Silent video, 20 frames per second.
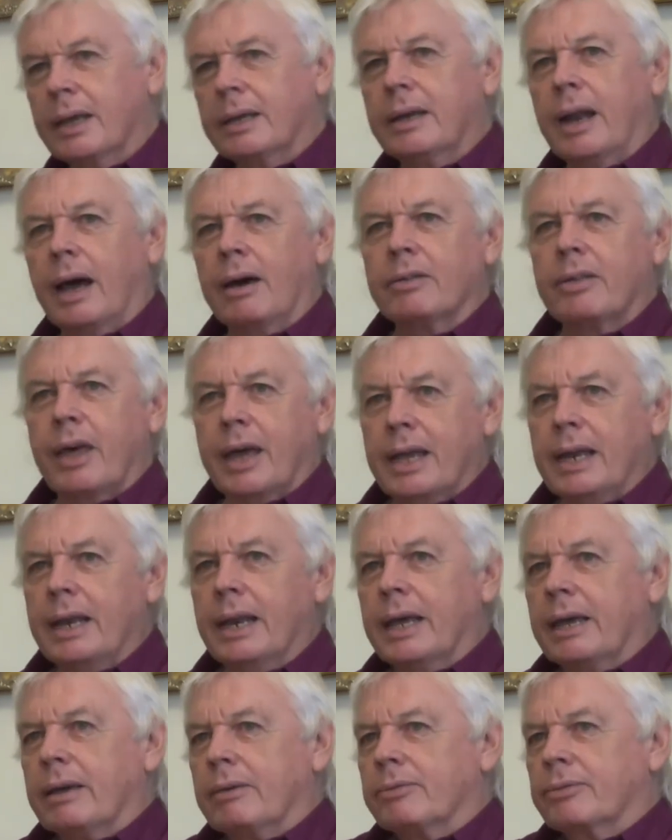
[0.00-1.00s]
Now, They
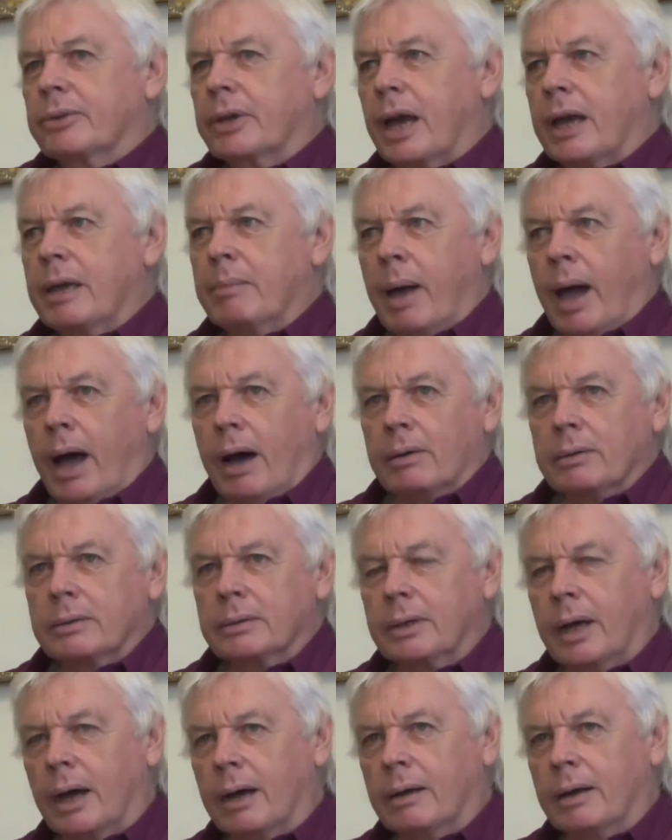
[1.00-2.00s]
Live came
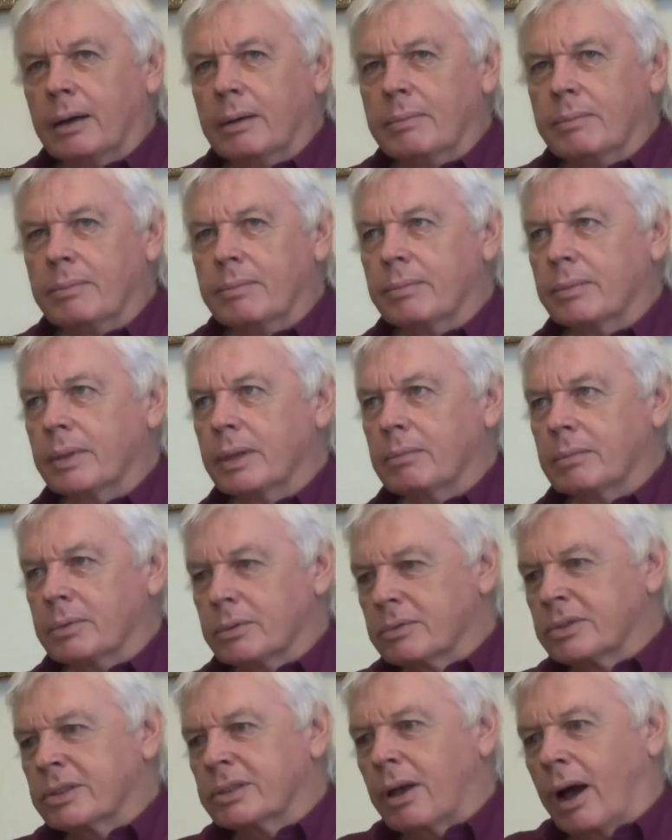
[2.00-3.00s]
out a
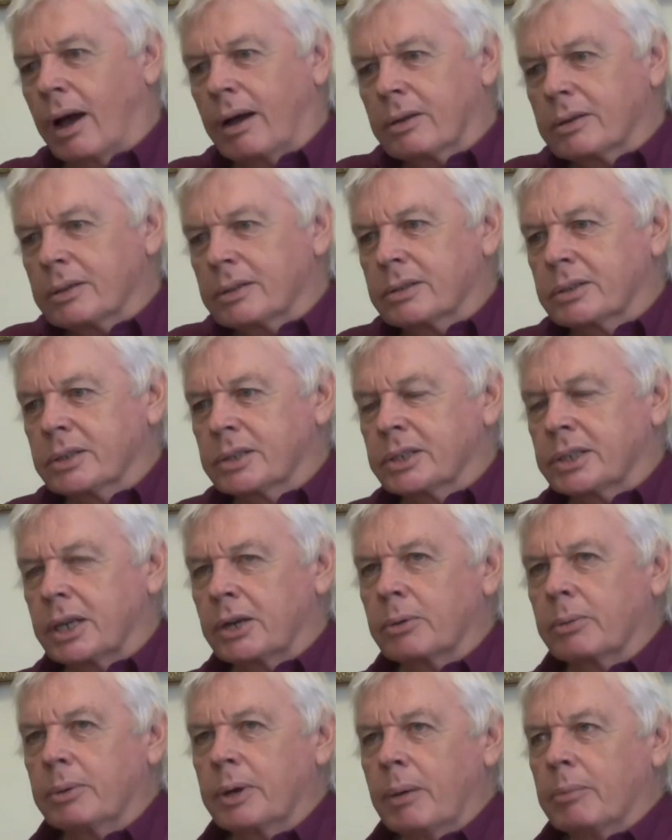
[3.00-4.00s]

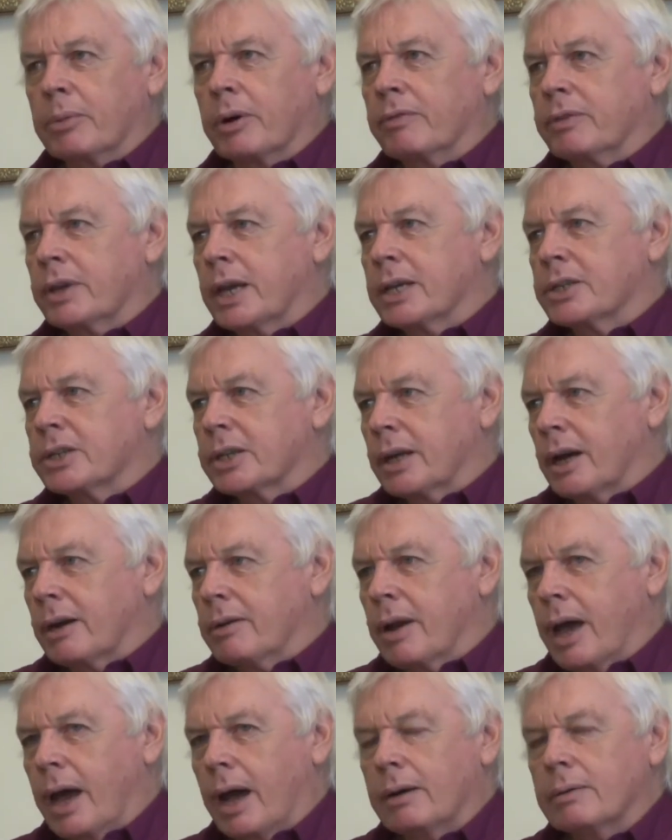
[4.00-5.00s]
considerable number of years
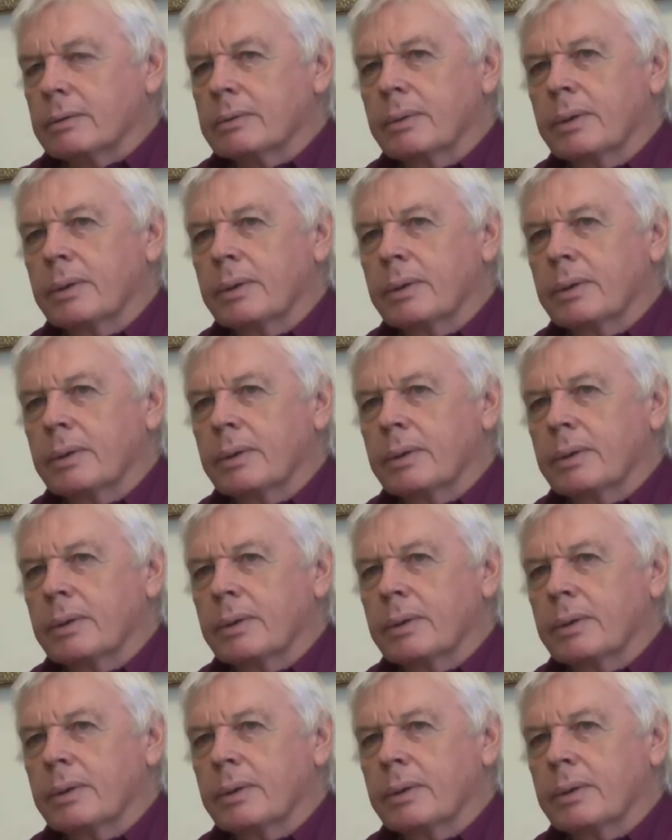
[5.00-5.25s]
ago now,